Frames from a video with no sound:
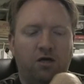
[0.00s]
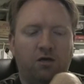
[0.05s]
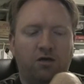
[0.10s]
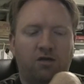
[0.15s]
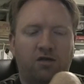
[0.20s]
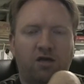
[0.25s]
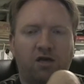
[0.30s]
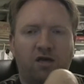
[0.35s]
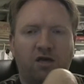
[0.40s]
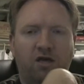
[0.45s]

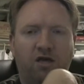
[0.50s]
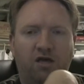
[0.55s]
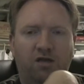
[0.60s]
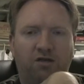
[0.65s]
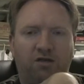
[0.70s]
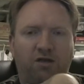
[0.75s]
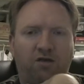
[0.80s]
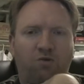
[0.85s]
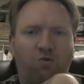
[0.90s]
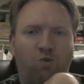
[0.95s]

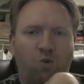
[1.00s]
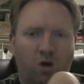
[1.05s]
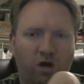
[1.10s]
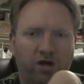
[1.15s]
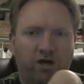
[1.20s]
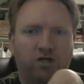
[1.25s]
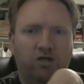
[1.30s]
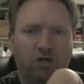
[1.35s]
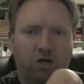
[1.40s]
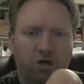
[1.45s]
they
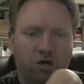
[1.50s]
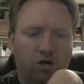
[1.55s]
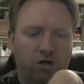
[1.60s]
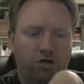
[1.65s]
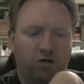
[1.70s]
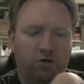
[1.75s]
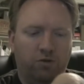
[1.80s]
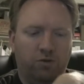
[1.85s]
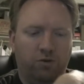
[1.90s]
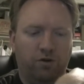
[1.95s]
want to
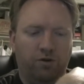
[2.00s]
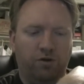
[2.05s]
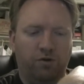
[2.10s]
talk to her.